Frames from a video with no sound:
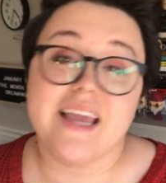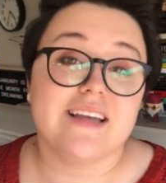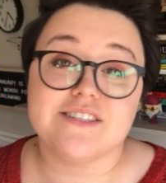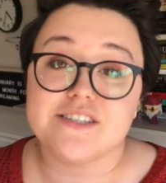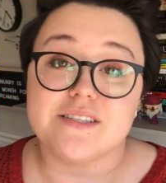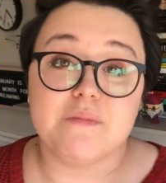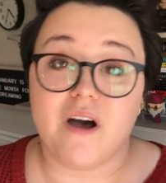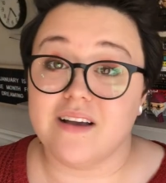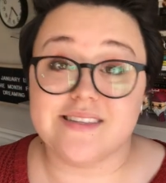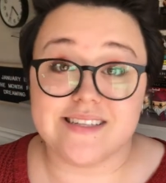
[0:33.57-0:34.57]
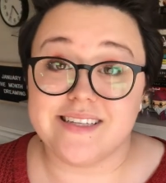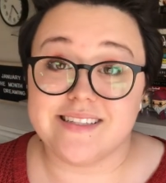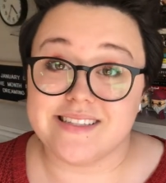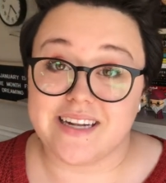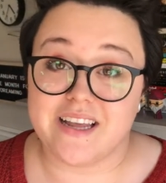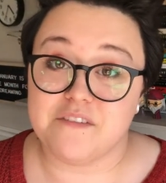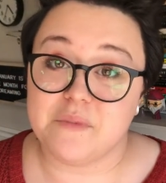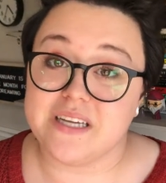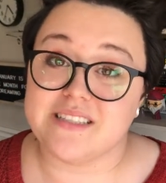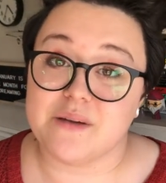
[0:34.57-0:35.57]
and just some odds and ends that I have
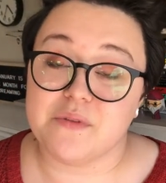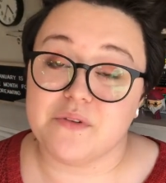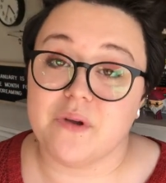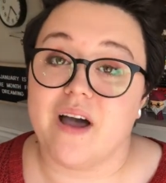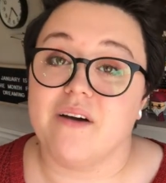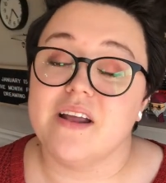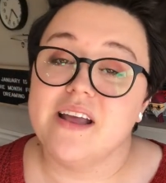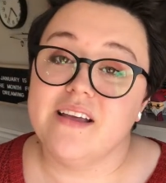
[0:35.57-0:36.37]
picked up throughout